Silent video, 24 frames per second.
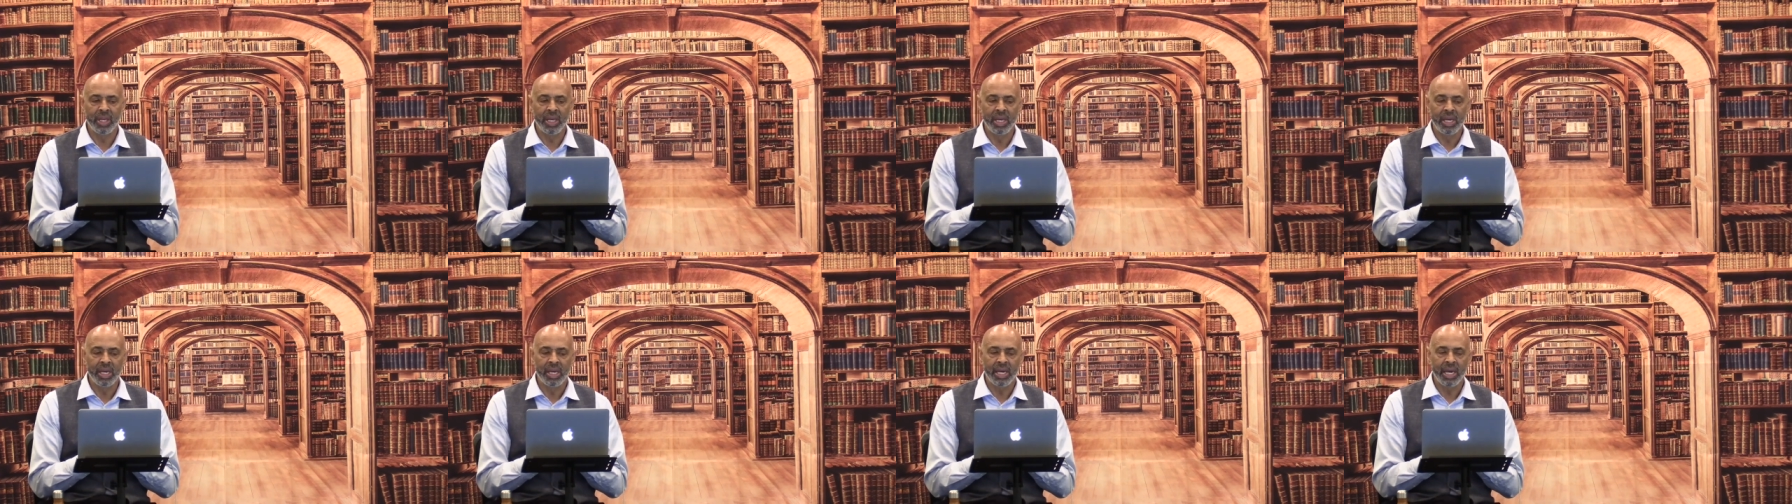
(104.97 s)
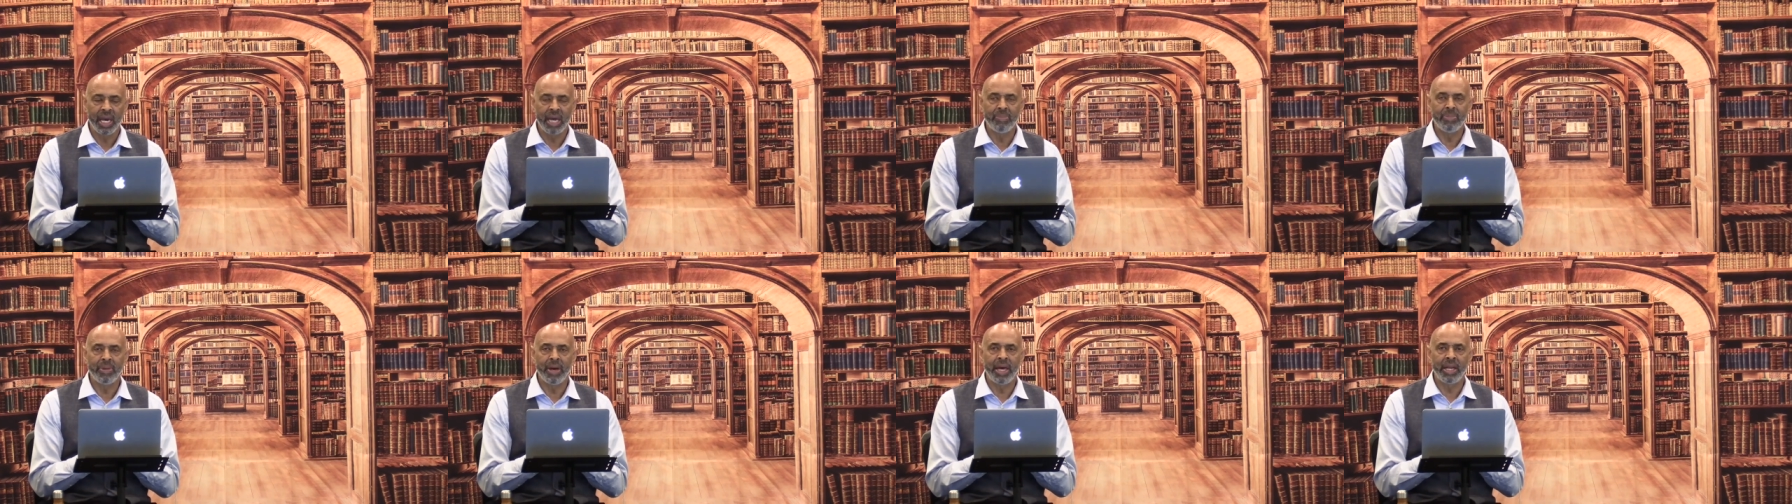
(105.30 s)

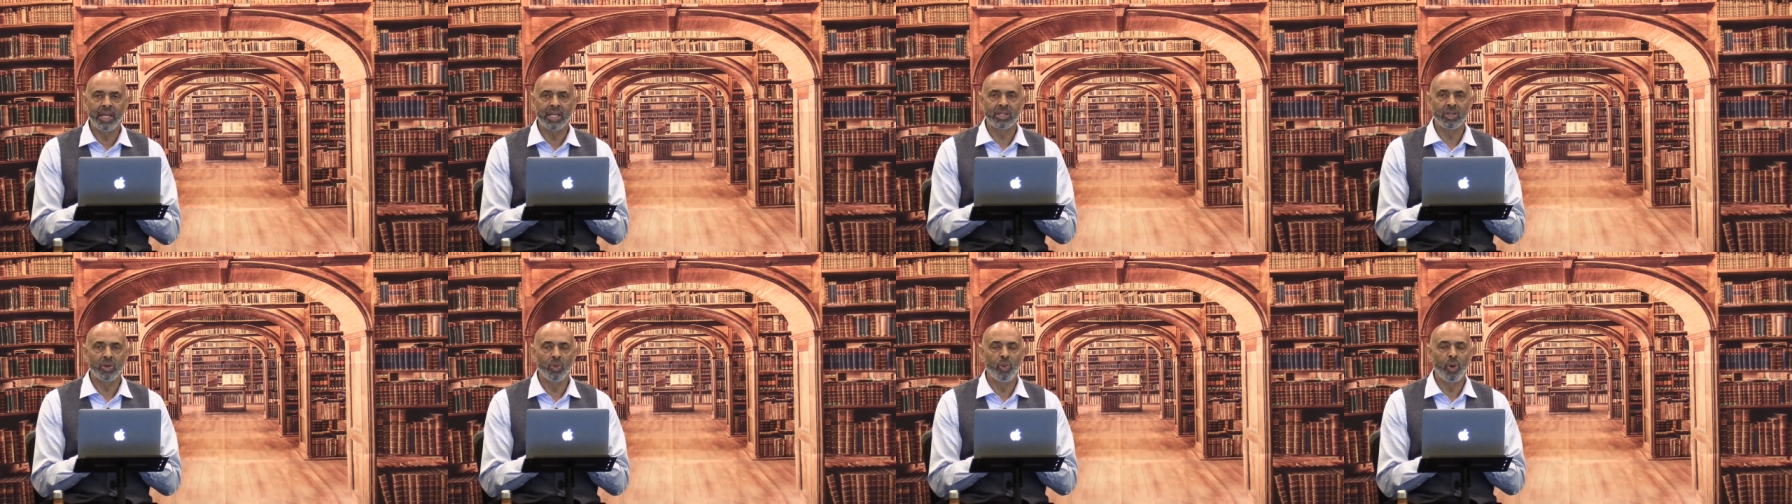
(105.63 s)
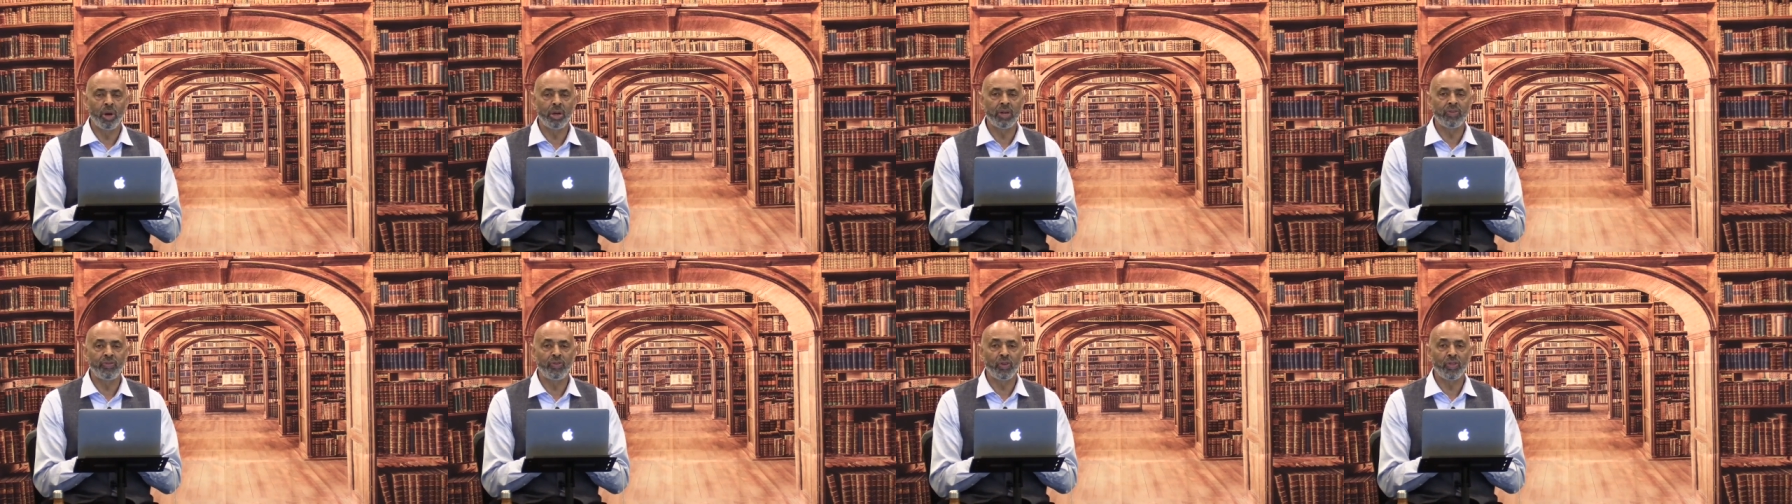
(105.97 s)
Amen. It's a
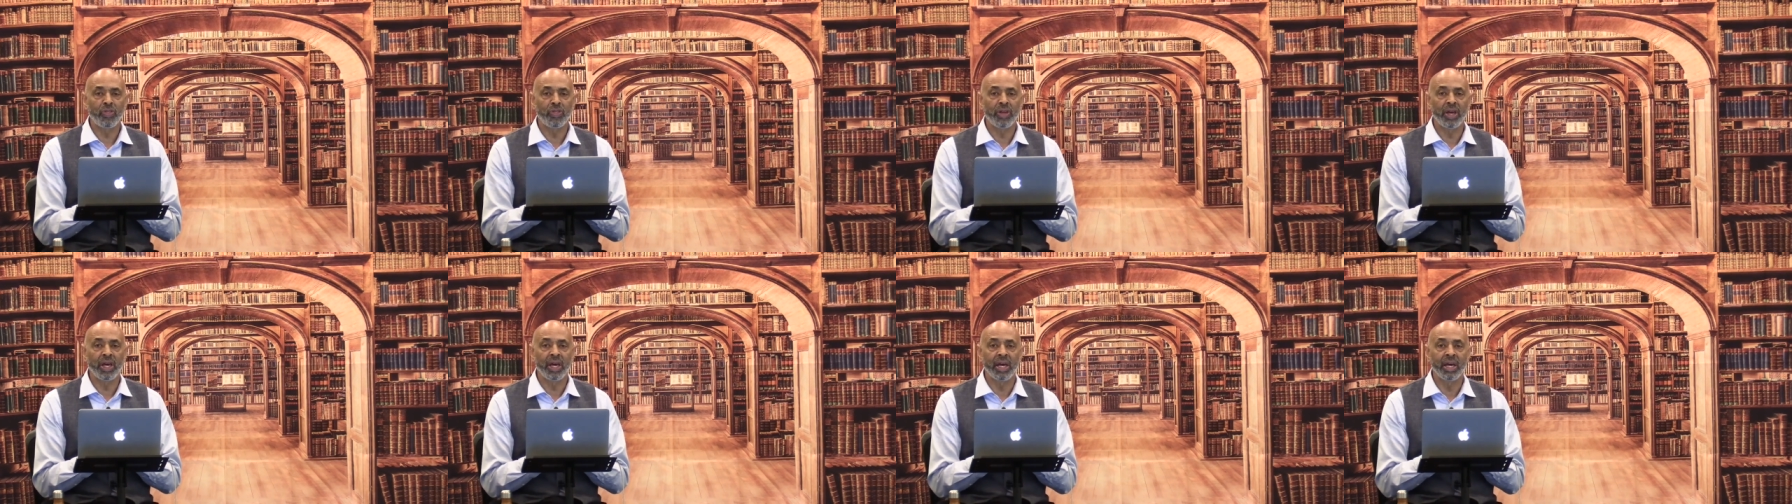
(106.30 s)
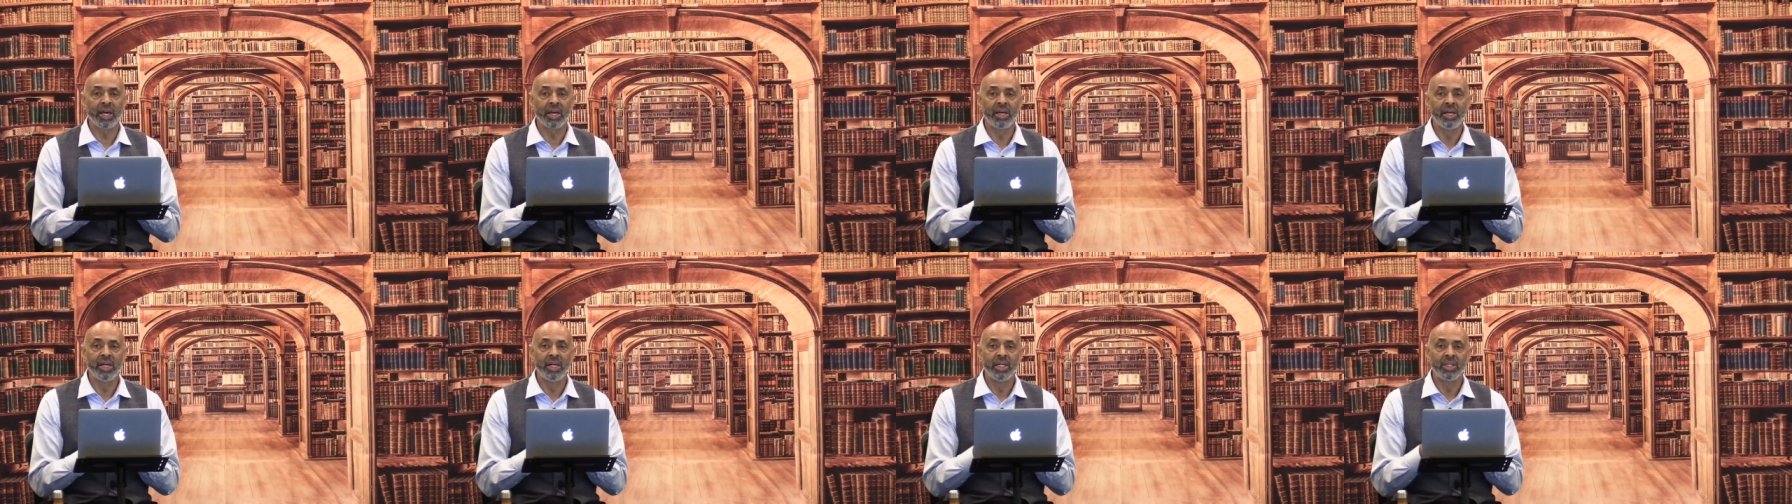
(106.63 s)
wonderful thing
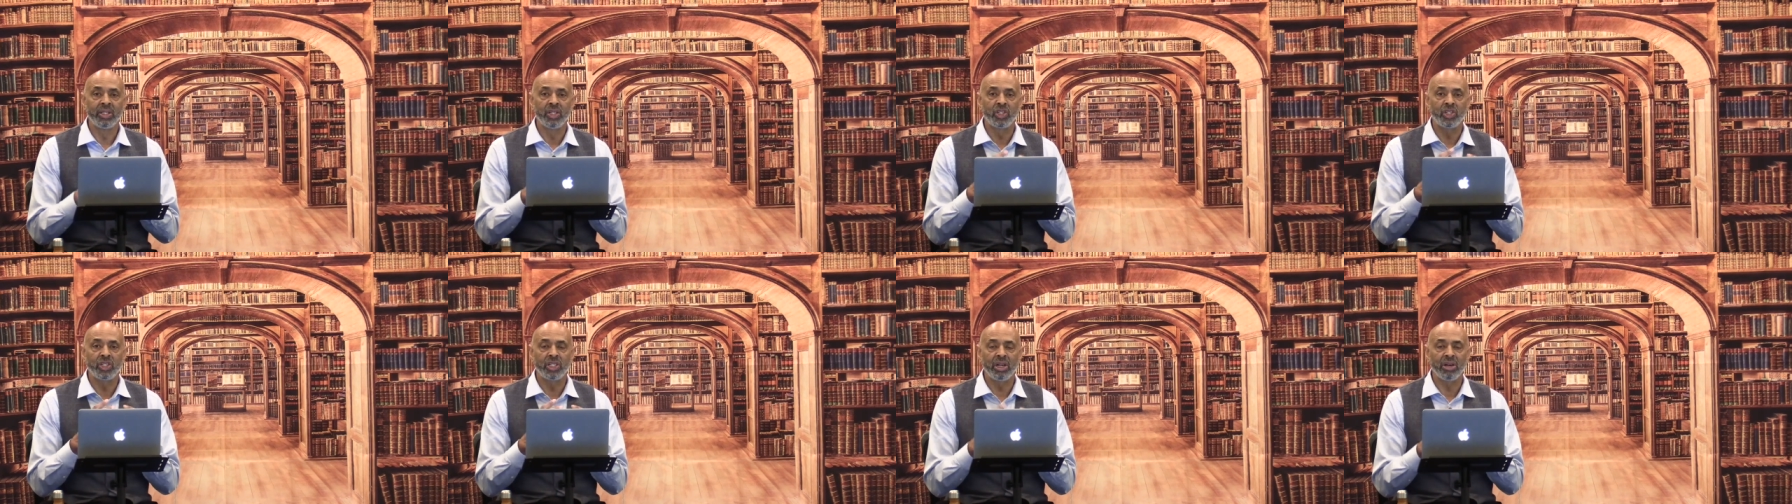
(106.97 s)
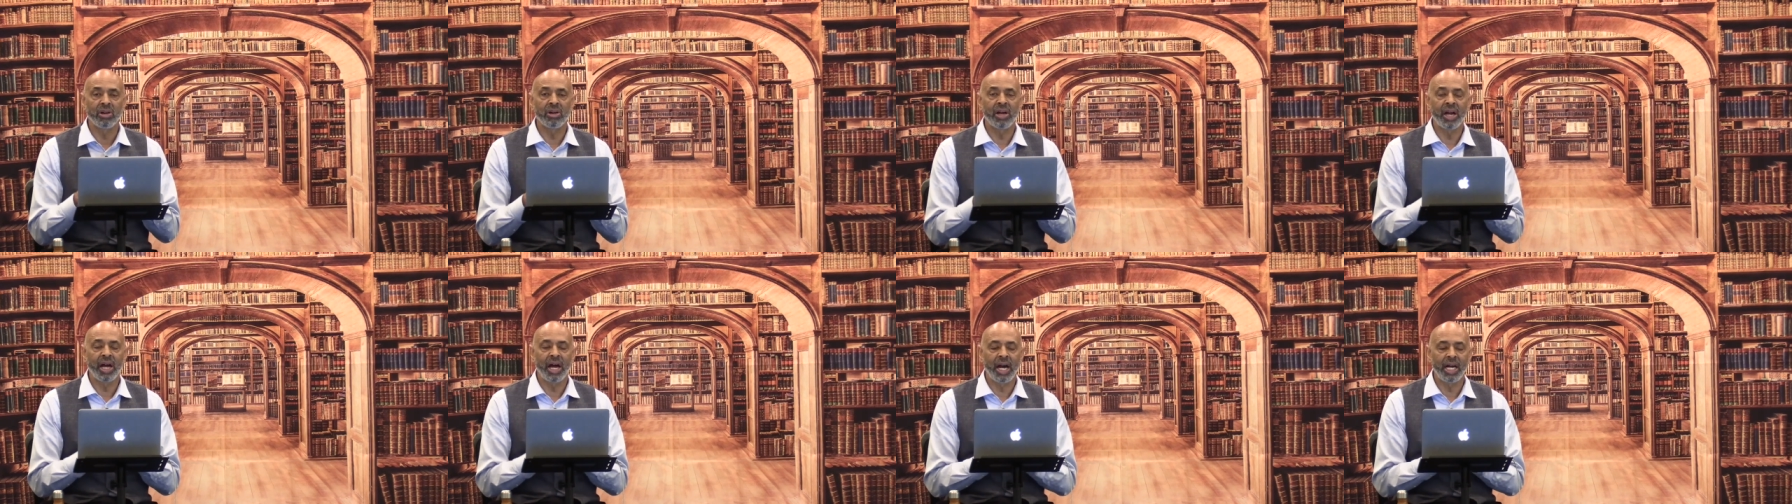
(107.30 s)
to share
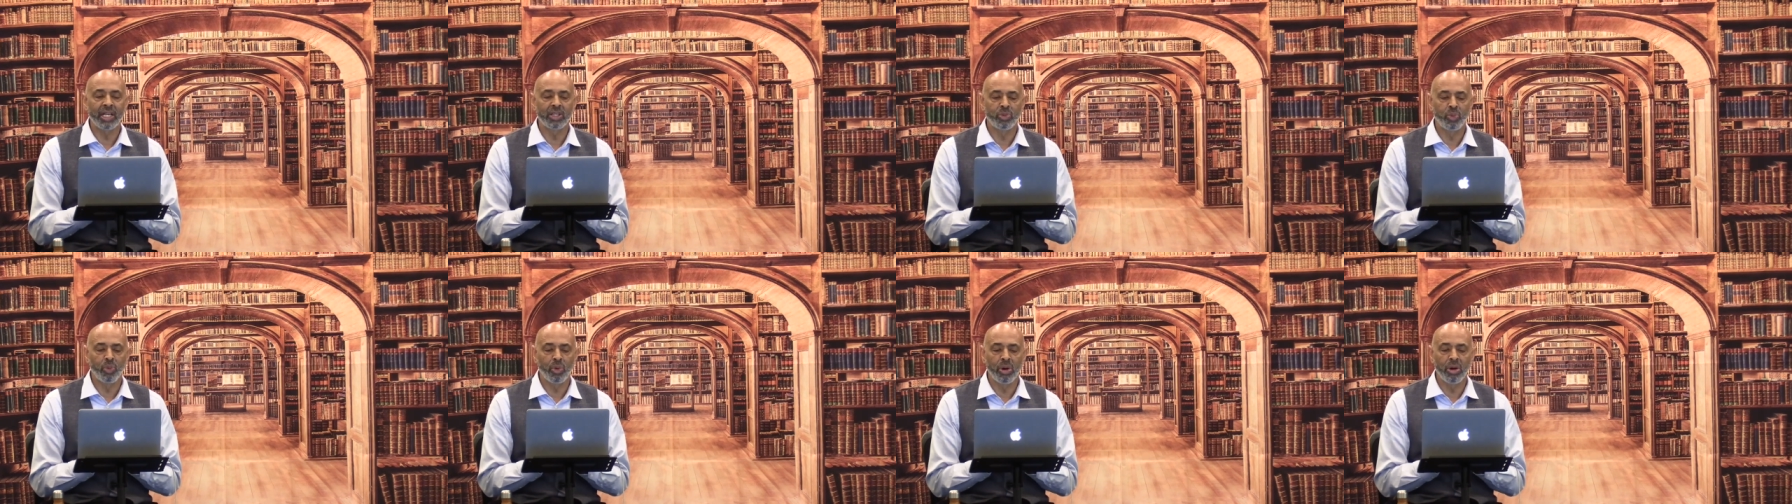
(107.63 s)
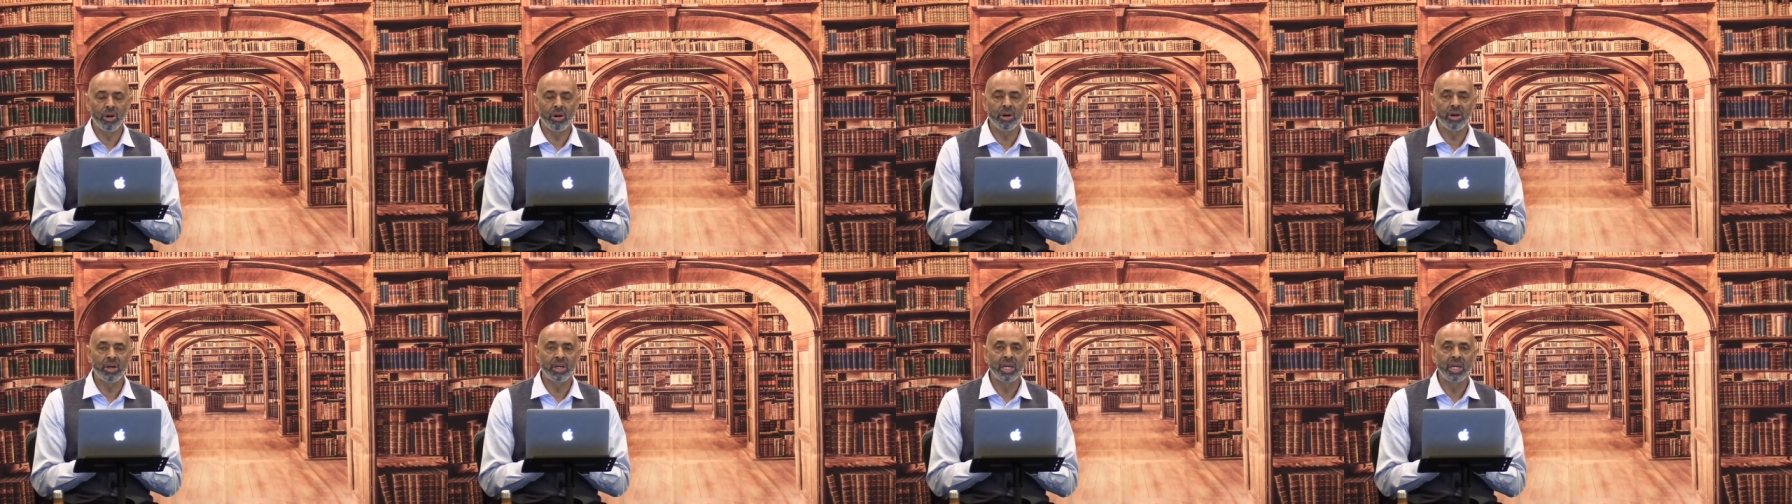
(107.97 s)
God's
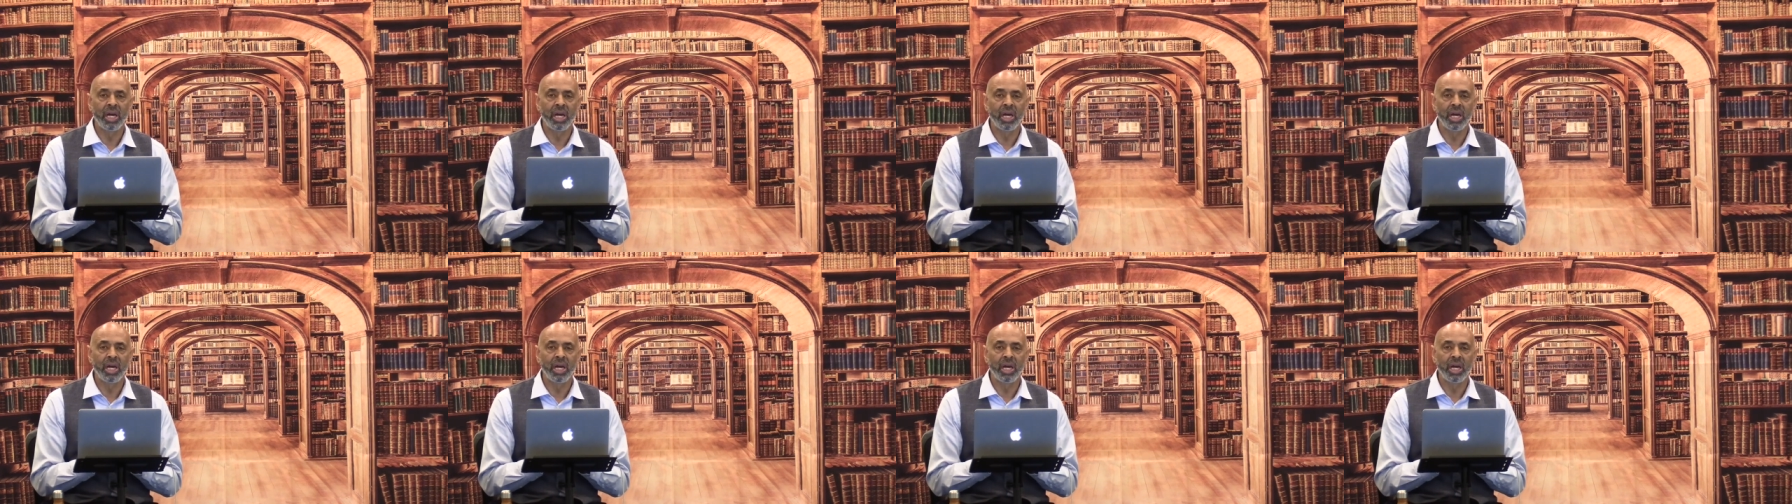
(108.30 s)
word.